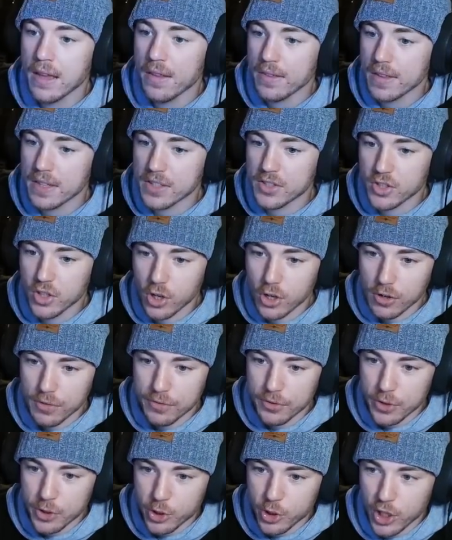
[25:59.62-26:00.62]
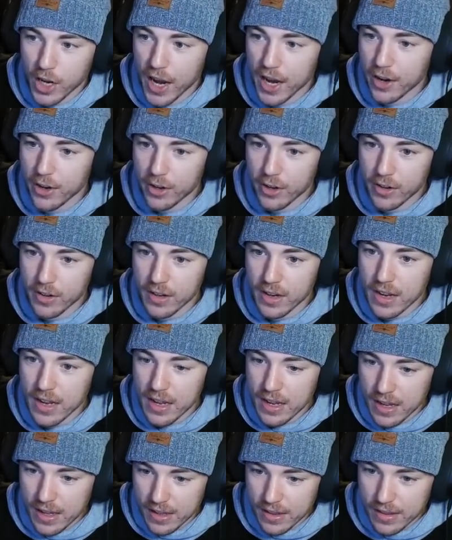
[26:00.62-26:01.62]
The Sorrowful Shiner,
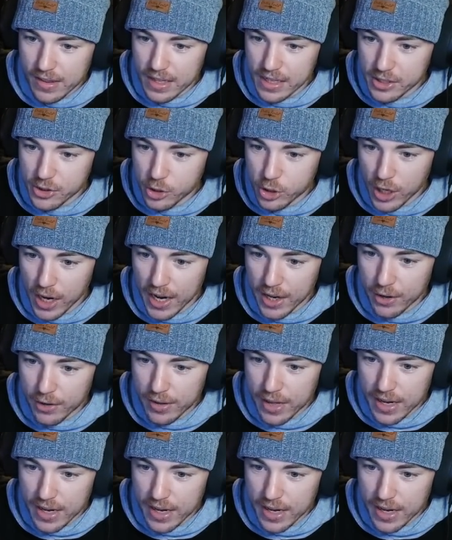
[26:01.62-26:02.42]
the shiner